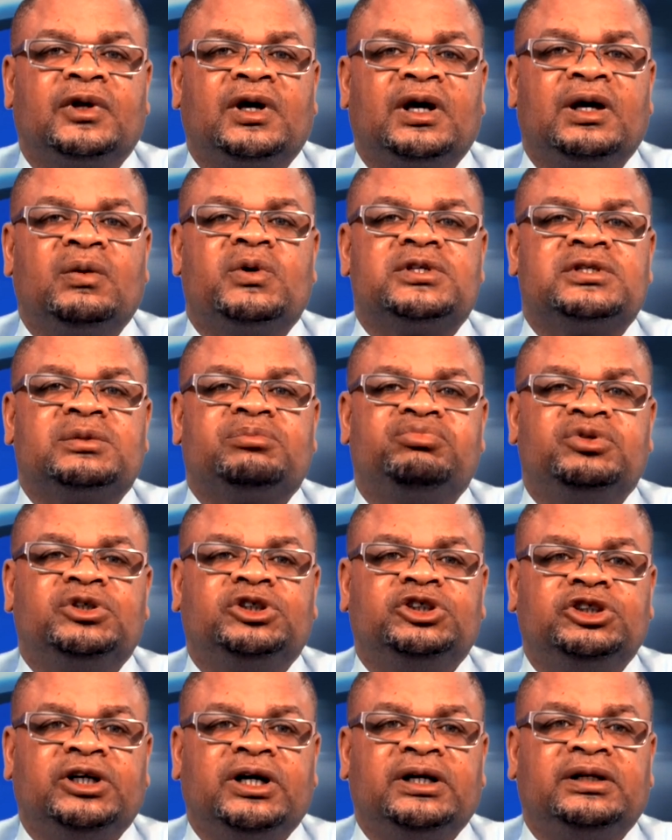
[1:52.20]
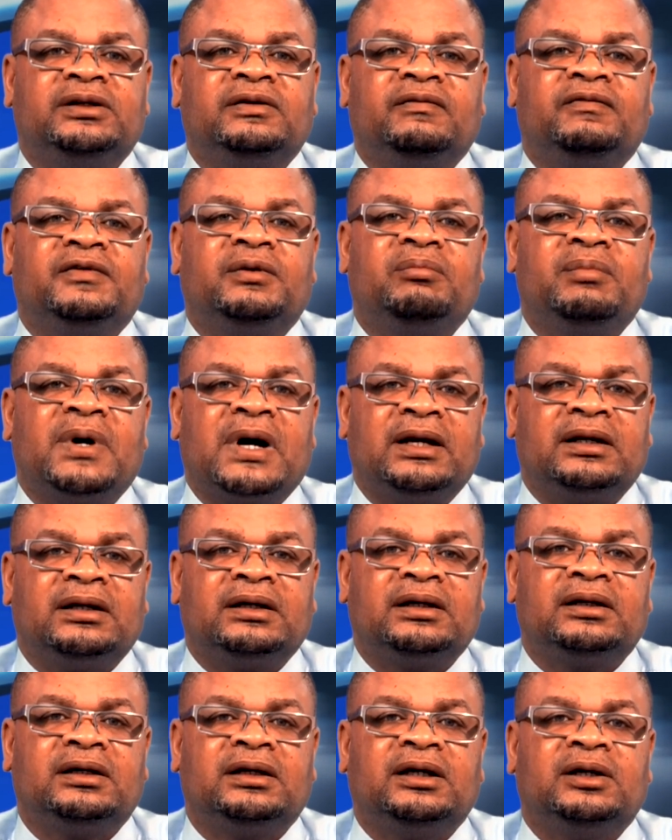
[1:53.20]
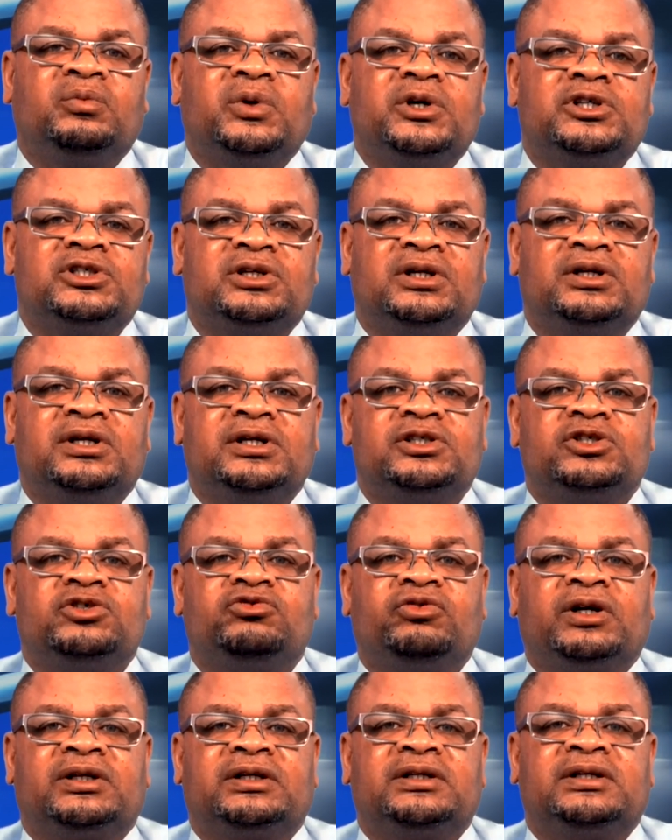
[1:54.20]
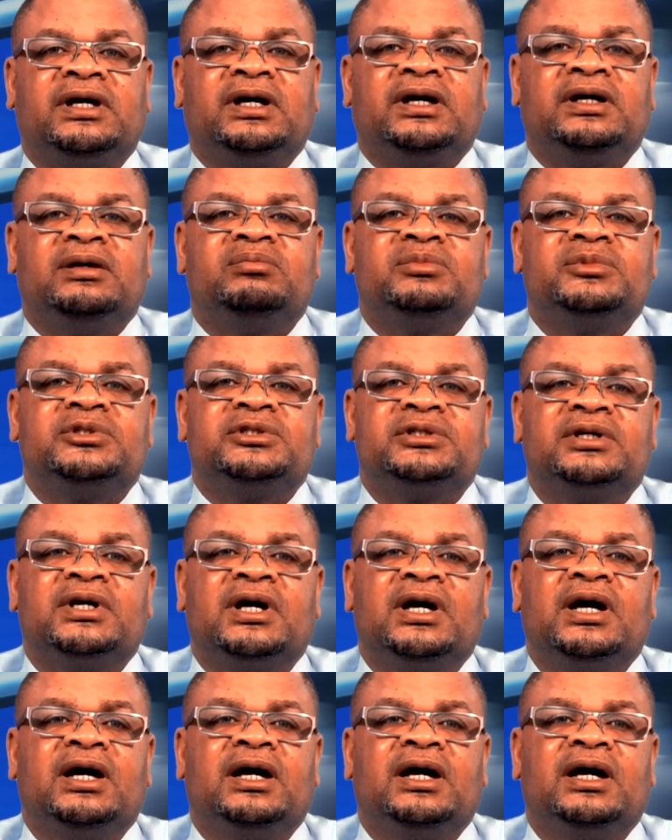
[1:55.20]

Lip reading: He was appreciative of the manner in which the district teams,